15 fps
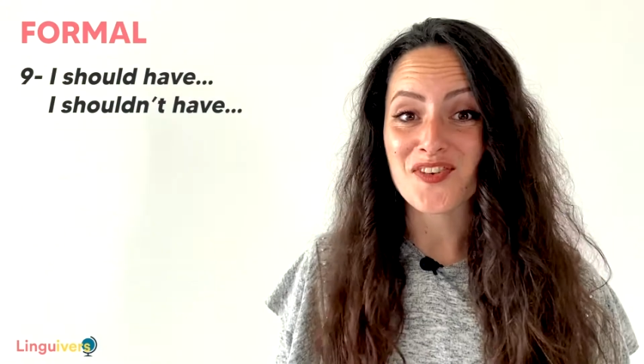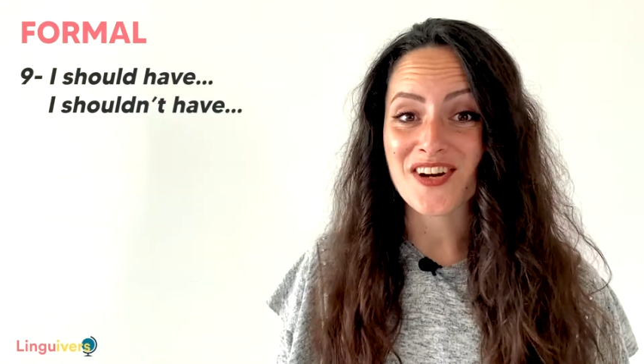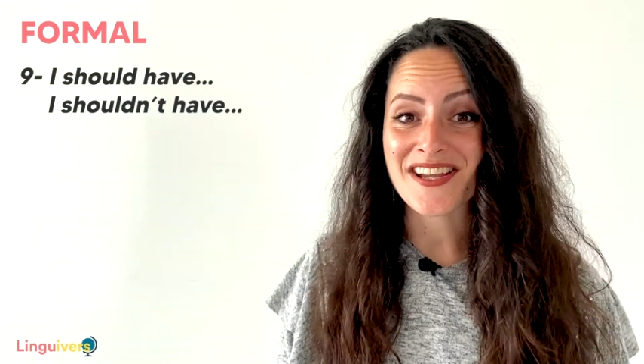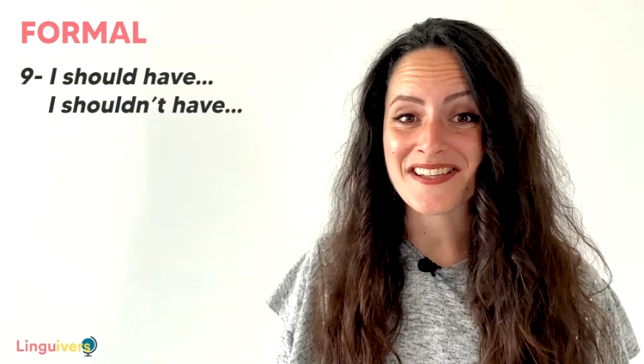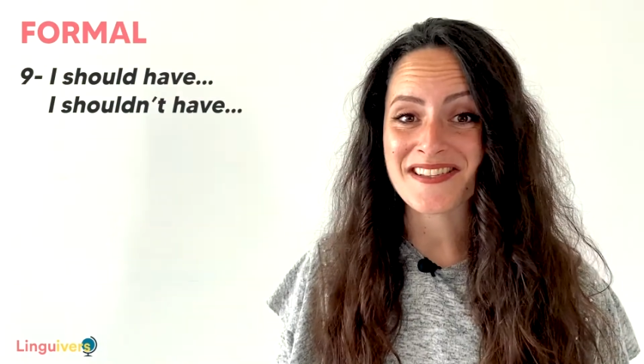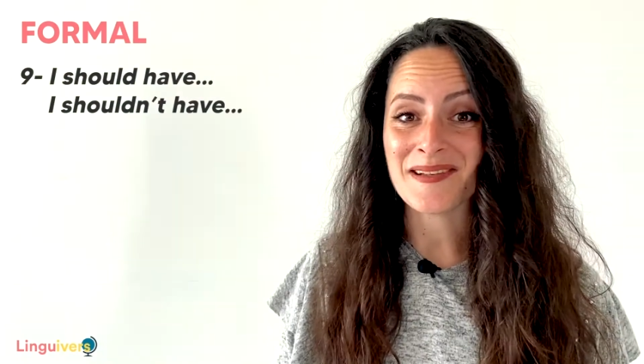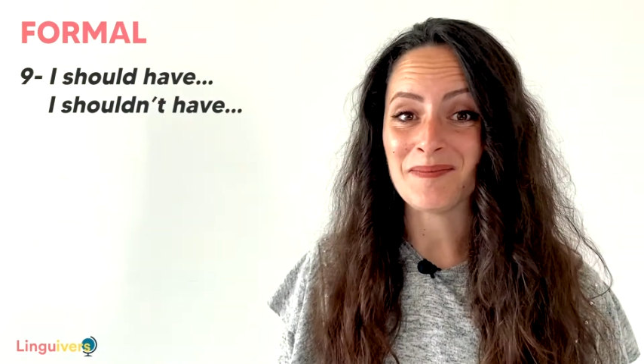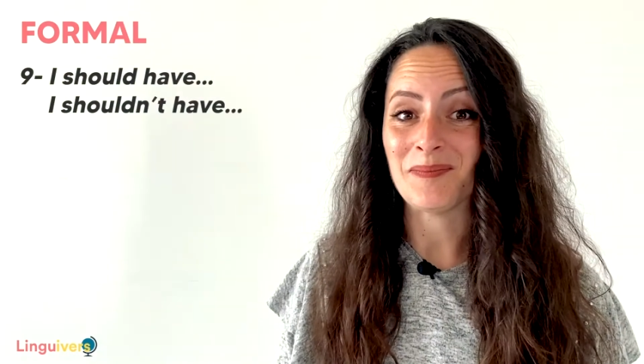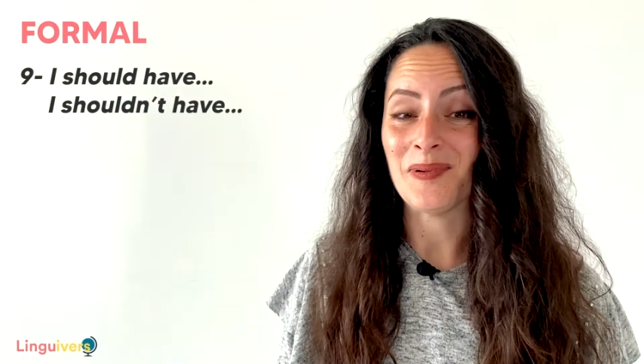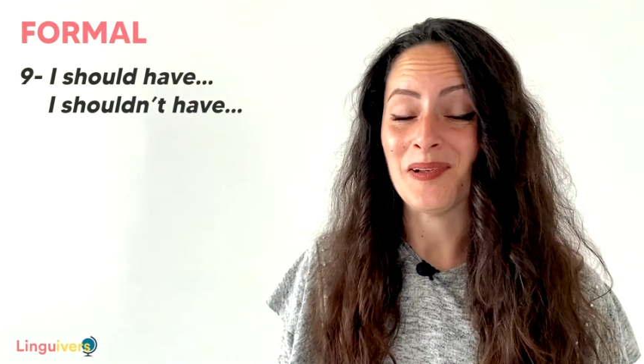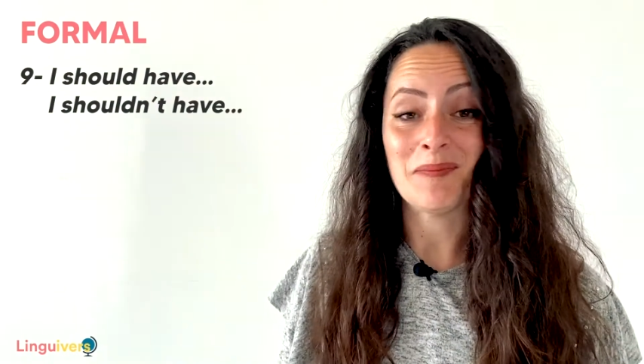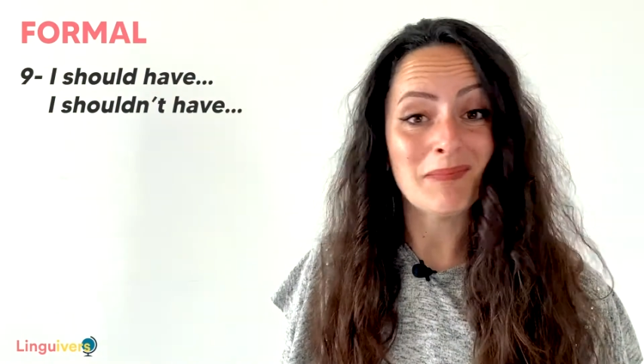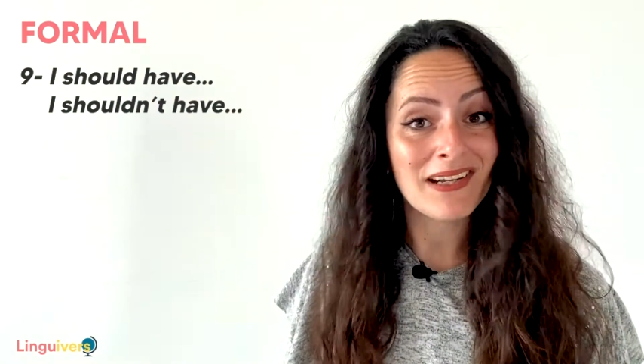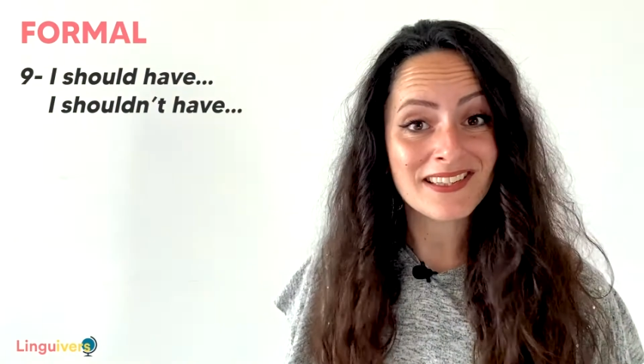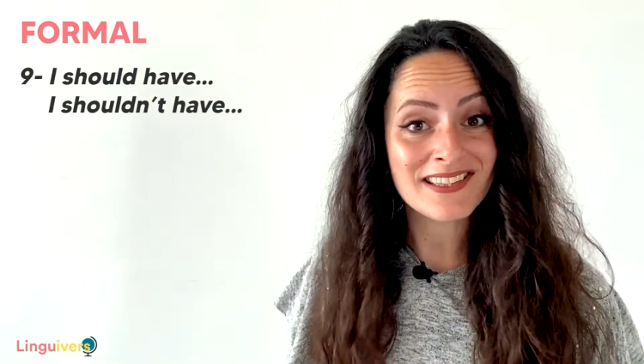example,
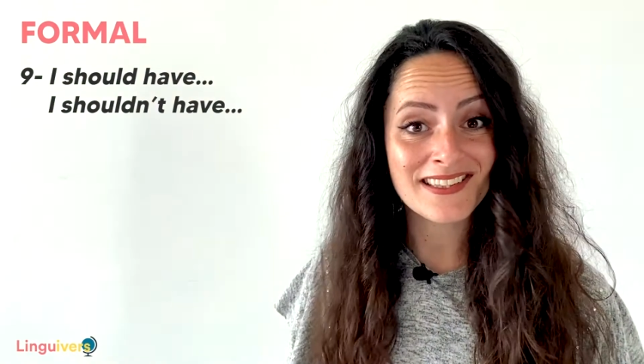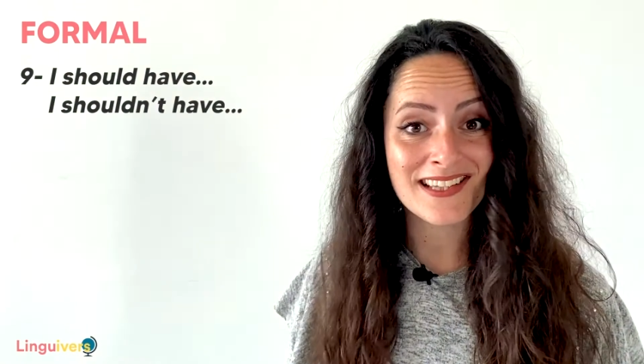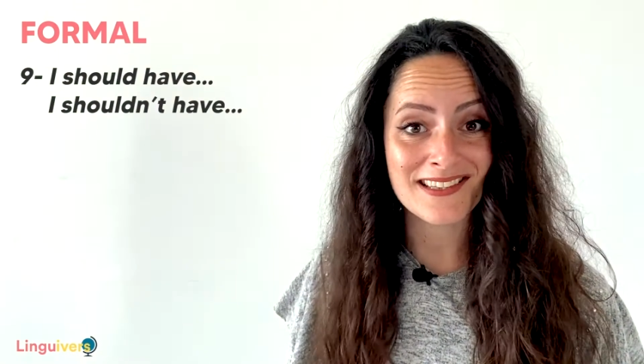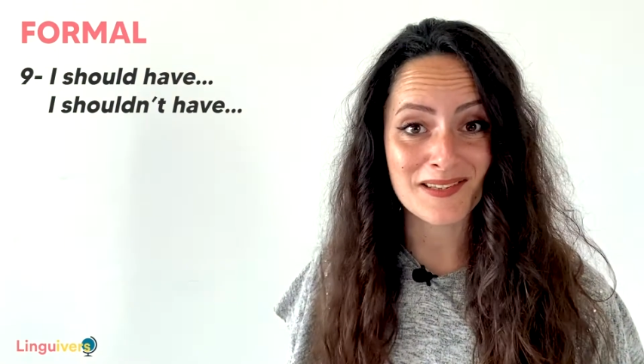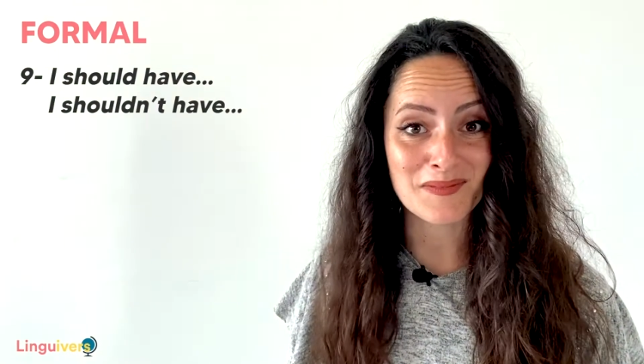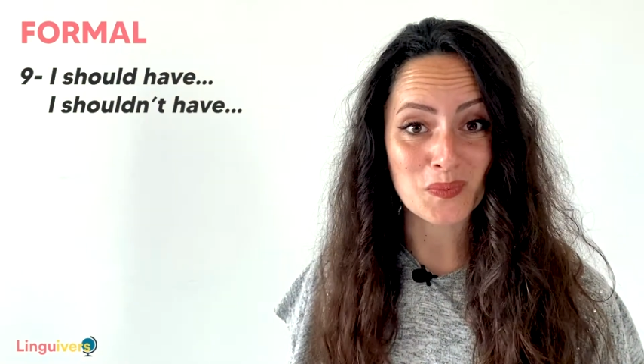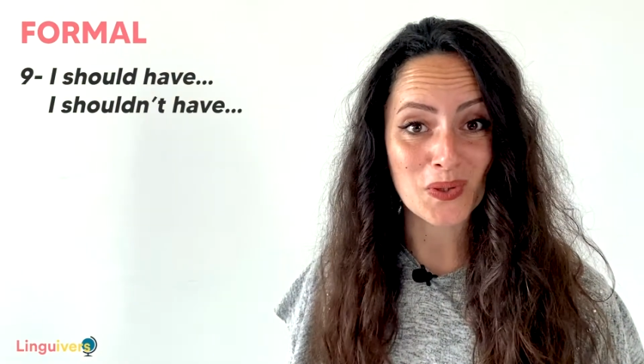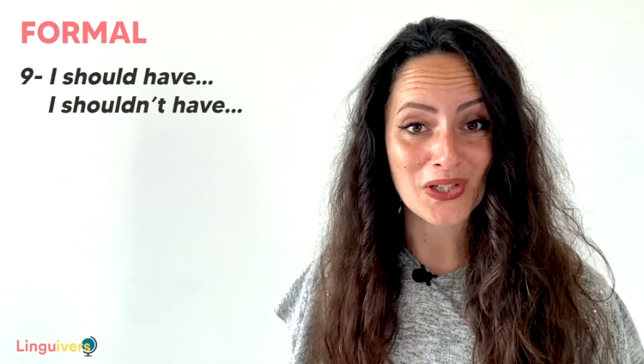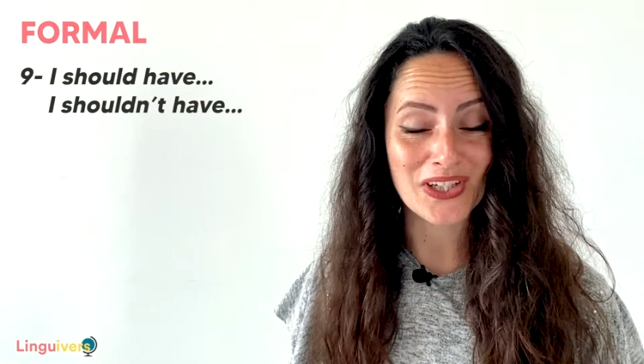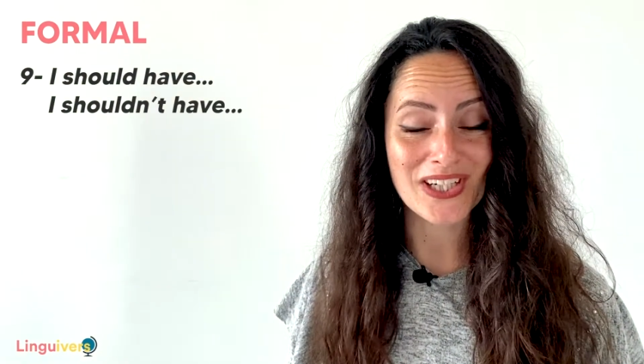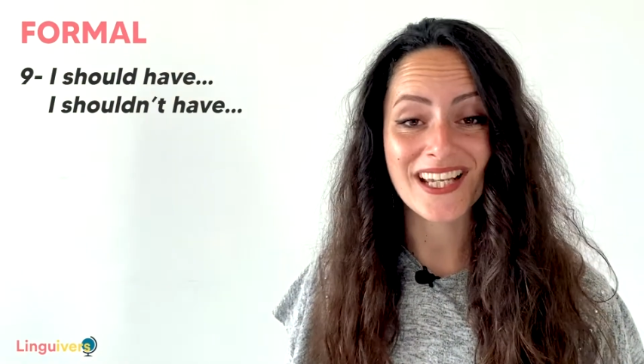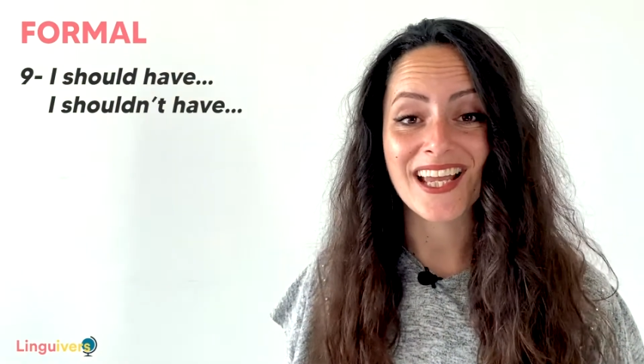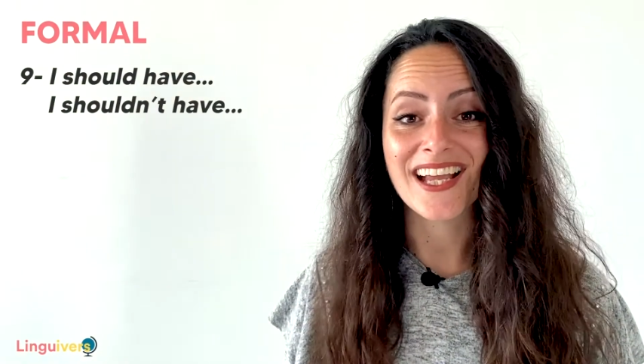imagine that at work,